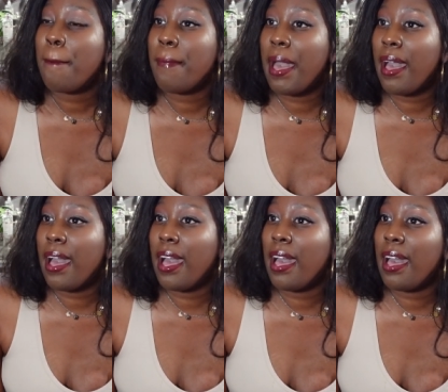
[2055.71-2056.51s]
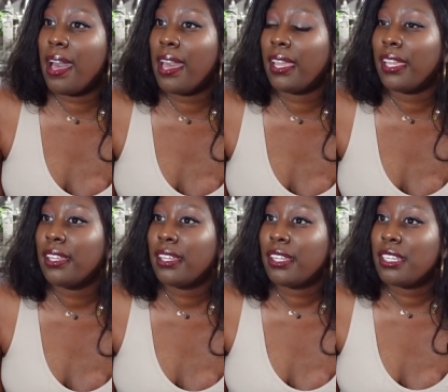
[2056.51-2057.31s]
my
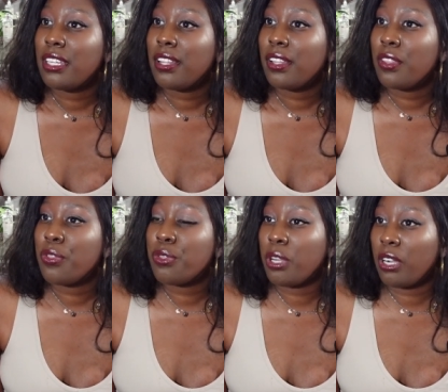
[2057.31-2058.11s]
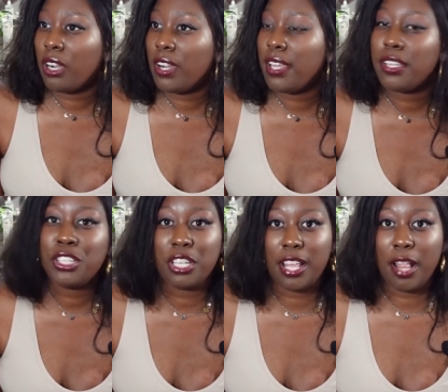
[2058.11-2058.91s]
3rd
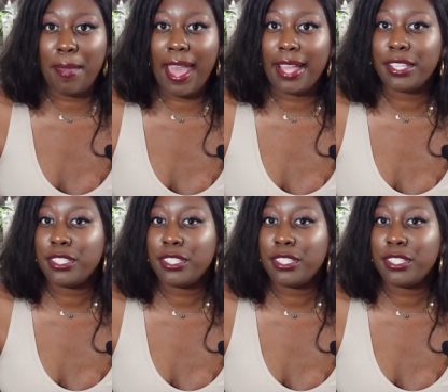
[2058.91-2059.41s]
Chanel bag.